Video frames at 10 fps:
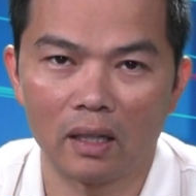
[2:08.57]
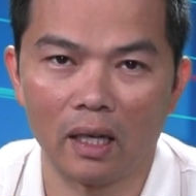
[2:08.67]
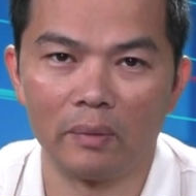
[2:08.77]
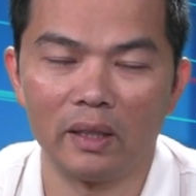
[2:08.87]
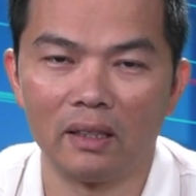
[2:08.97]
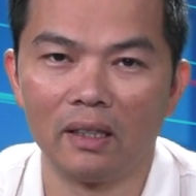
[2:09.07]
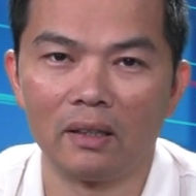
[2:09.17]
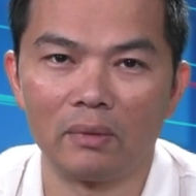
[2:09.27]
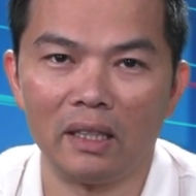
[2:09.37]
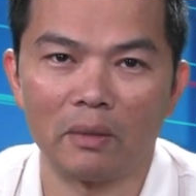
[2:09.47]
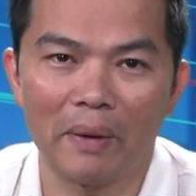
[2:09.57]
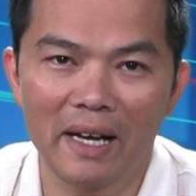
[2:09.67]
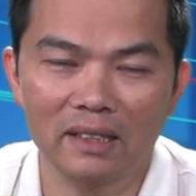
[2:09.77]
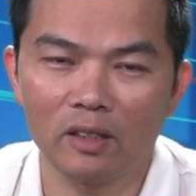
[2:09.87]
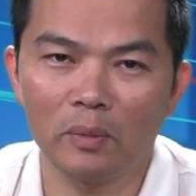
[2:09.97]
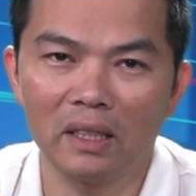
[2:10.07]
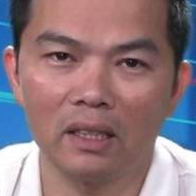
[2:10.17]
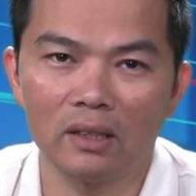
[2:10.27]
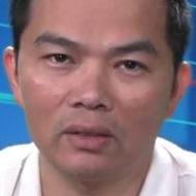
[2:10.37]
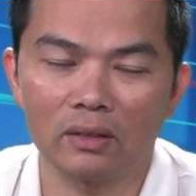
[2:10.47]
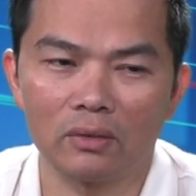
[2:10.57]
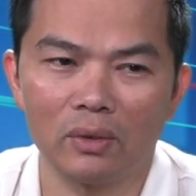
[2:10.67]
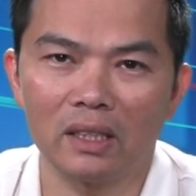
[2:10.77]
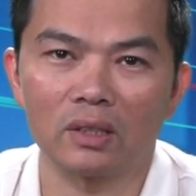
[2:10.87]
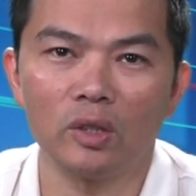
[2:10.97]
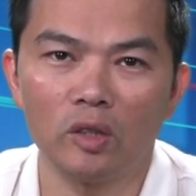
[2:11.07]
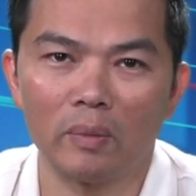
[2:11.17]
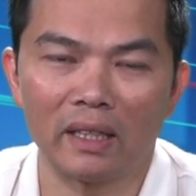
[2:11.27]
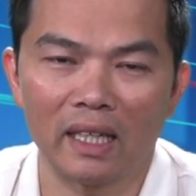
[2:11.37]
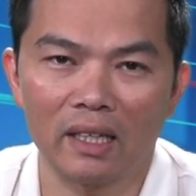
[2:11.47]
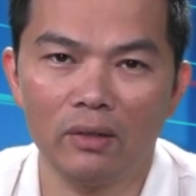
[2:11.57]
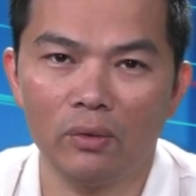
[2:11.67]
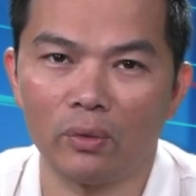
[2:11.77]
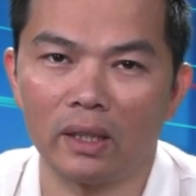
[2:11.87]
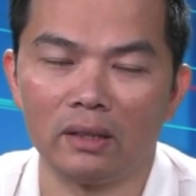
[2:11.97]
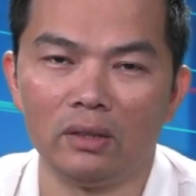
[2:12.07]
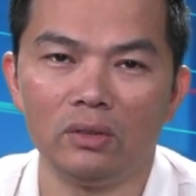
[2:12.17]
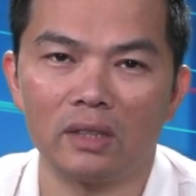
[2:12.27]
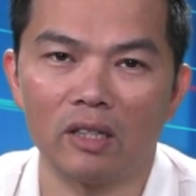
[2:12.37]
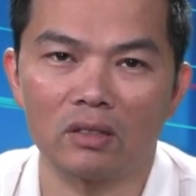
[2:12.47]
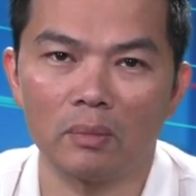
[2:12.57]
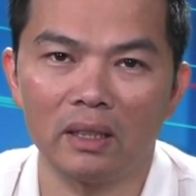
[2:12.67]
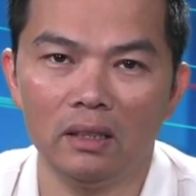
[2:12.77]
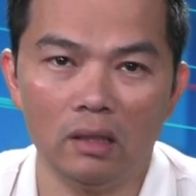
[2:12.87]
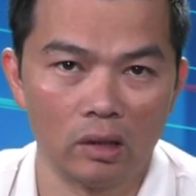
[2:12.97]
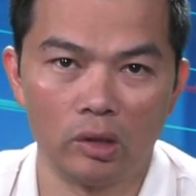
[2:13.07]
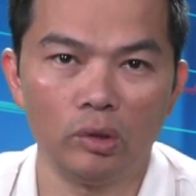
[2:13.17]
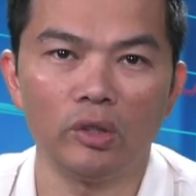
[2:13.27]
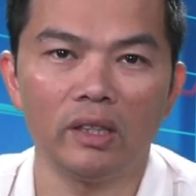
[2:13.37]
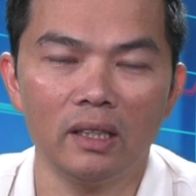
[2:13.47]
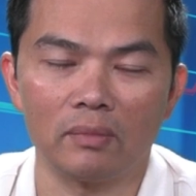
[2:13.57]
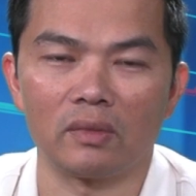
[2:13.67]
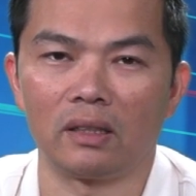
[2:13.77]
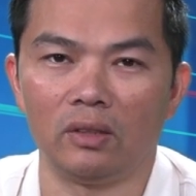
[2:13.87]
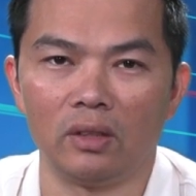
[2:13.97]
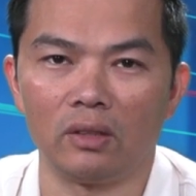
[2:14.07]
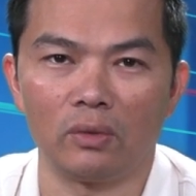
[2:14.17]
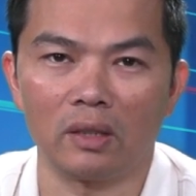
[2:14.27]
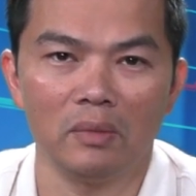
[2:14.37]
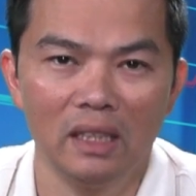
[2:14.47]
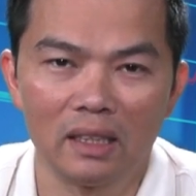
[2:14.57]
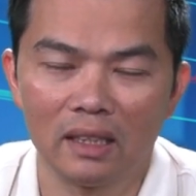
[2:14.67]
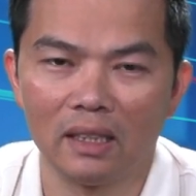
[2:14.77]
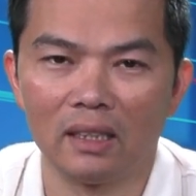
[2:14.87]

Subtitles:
I mean, in the past, nobody know what is Google, but now when you tell somebody, Google it up, then you know what it means.